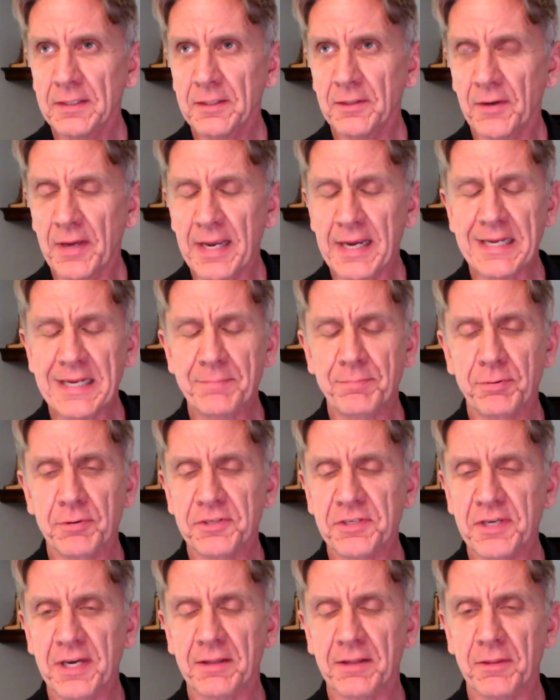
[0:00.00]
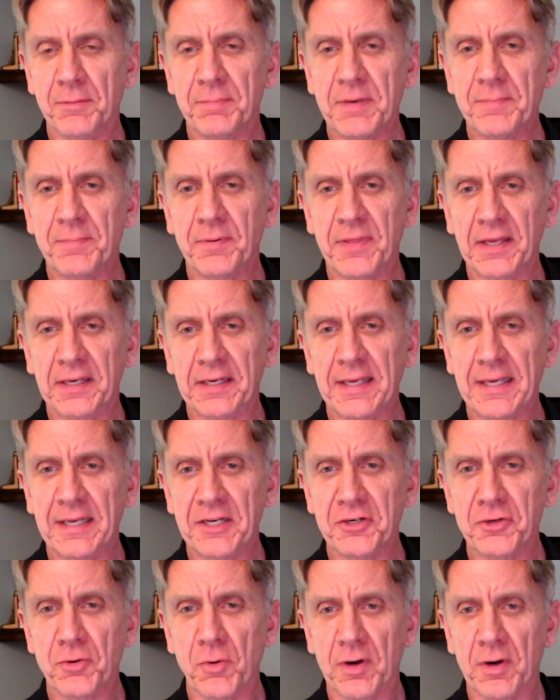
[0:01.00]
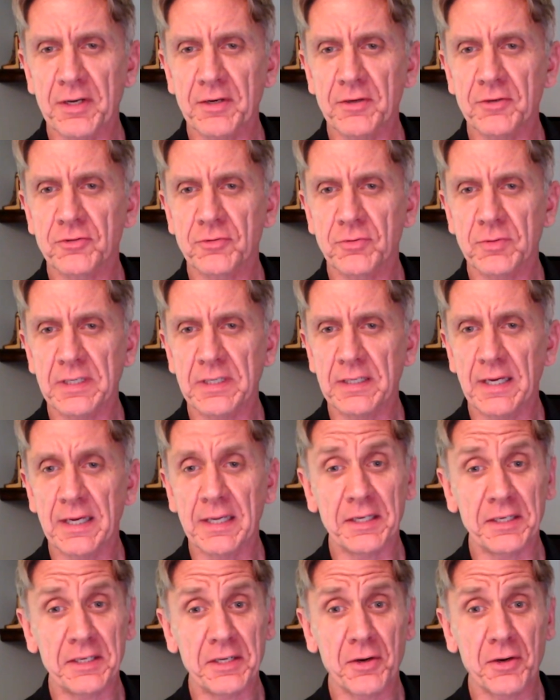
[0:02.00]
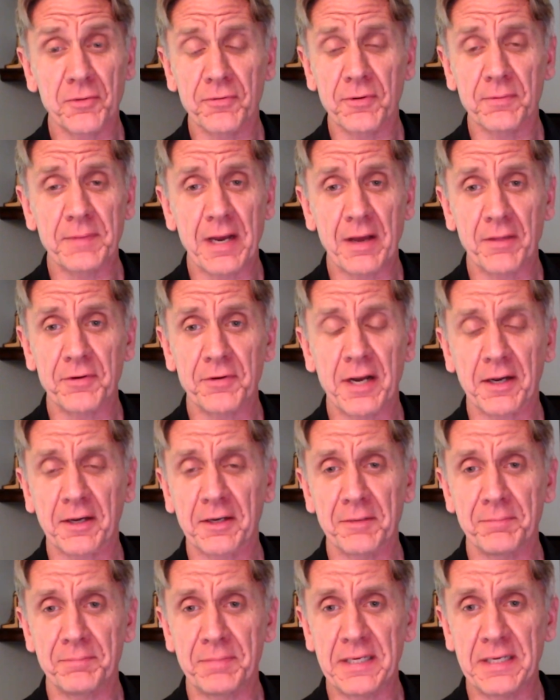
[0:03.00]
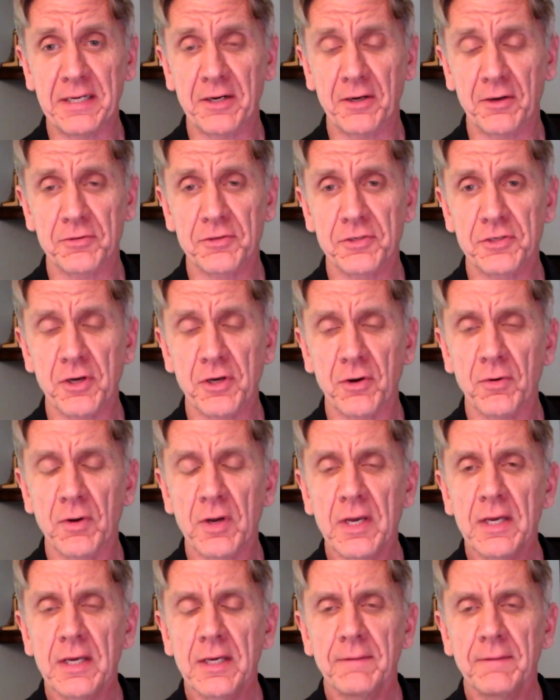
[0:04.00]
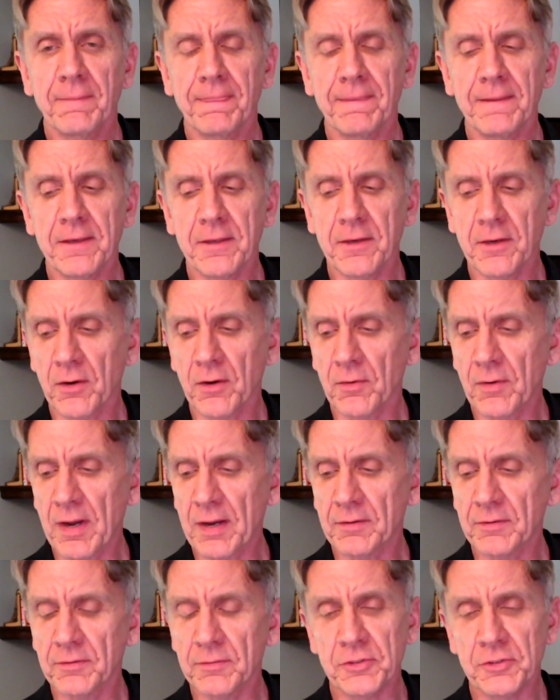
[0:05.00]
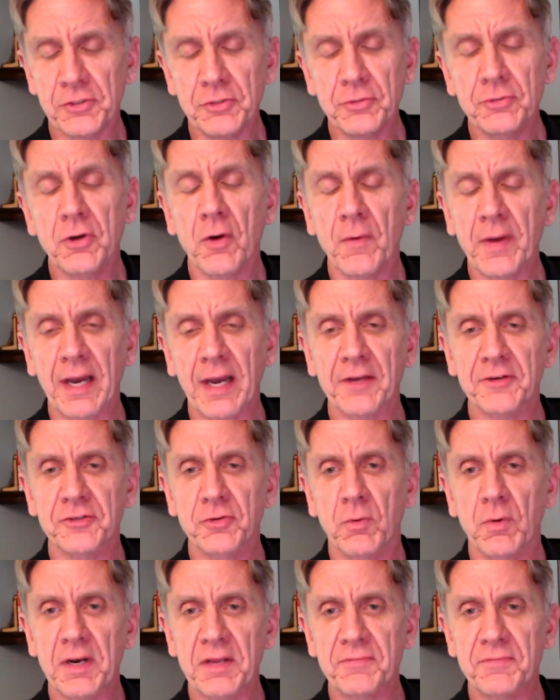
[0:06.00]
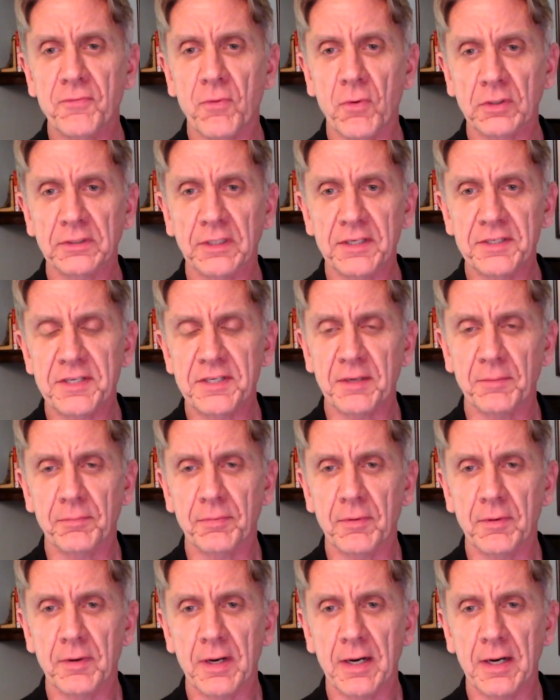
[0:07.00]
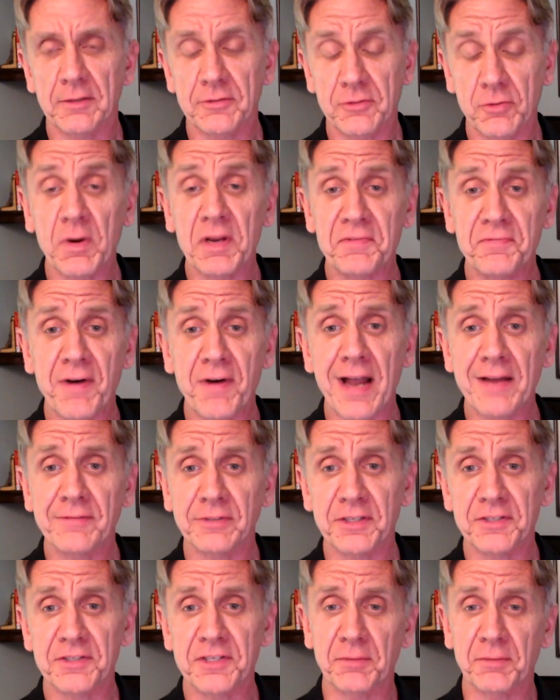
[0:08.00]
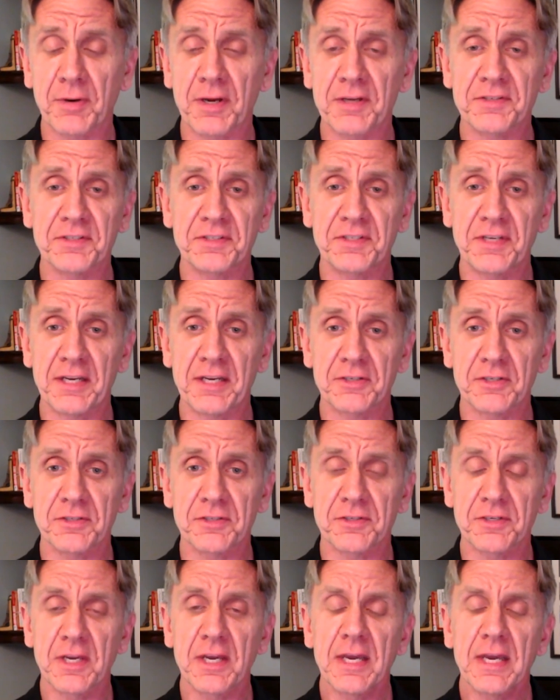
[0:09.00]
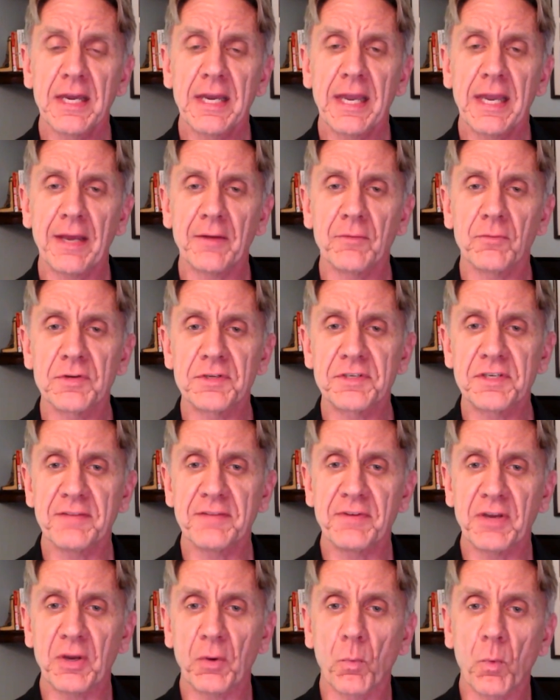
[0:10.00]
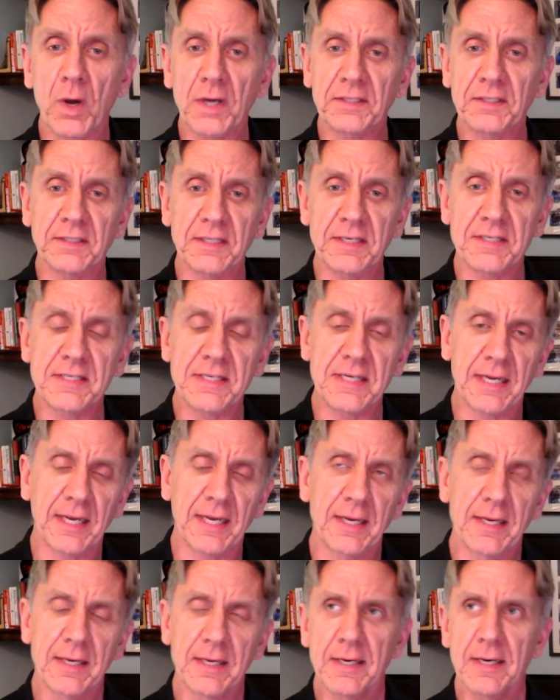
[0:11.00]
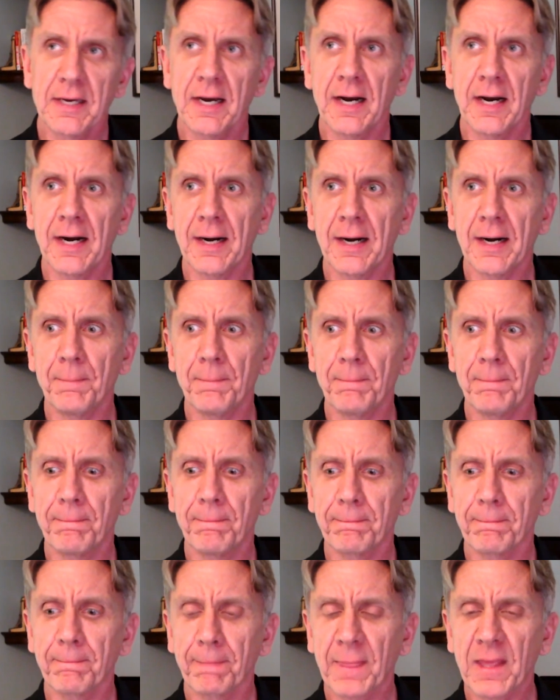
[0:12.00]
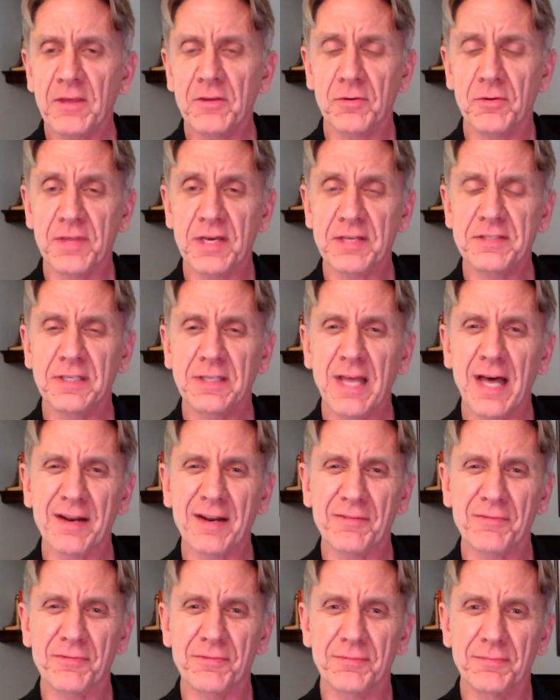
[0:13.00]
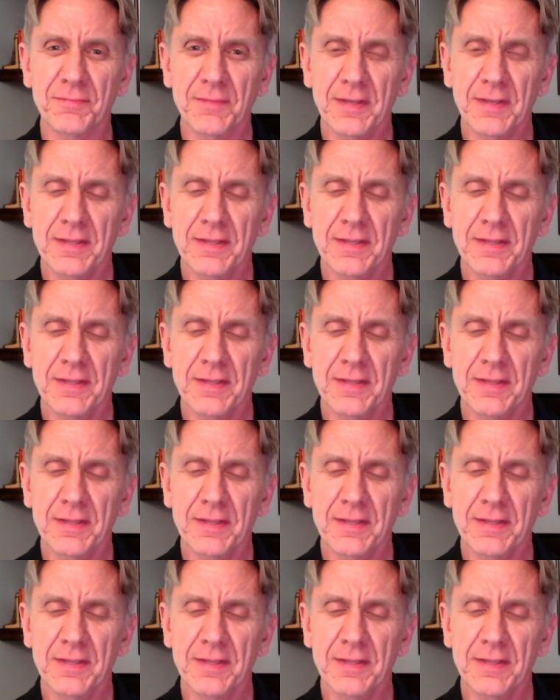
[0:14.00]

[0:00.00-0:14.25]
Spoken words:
80% of the people that get into our industry in a year from now, they're not going to be here. So, you know, you going on 25 listing presentations and receiving one listing, um, that's a lot of